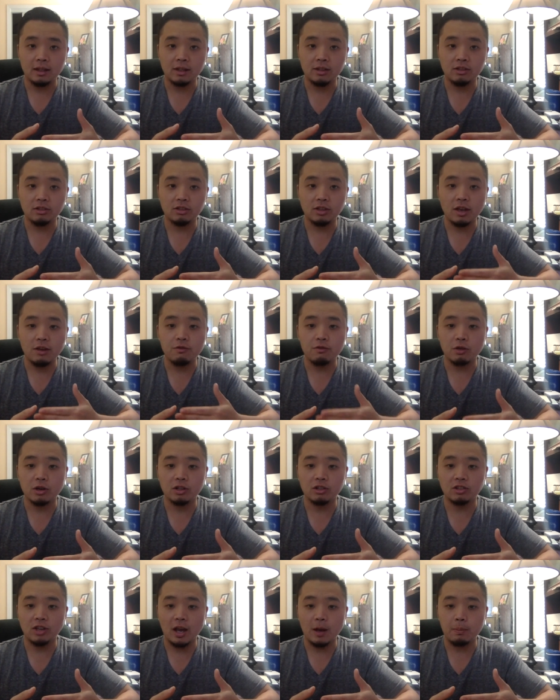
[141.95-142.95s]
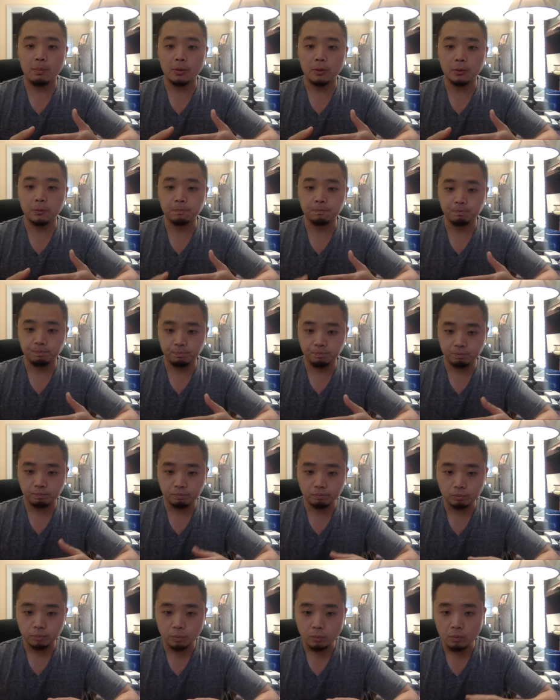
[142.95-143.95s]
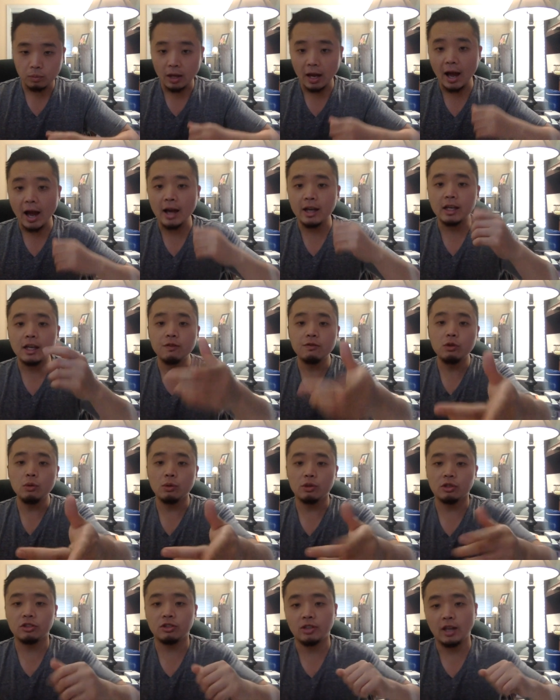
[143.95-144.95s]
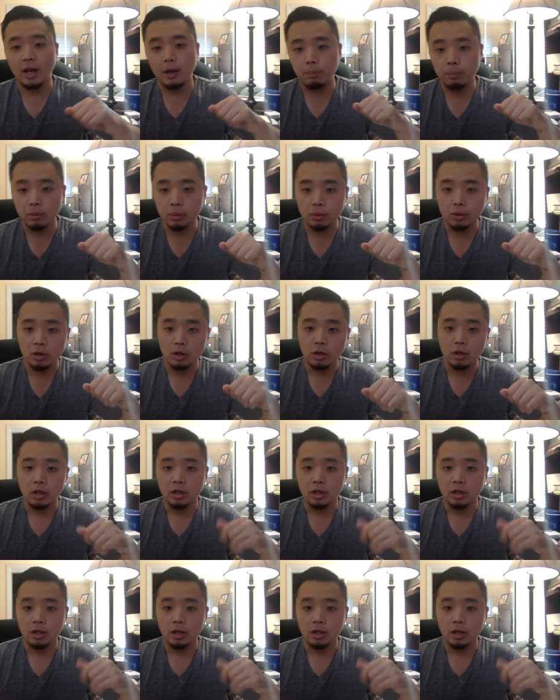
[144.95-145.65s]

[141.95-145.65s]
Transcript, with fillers: Let's say, for example, I give you a sample.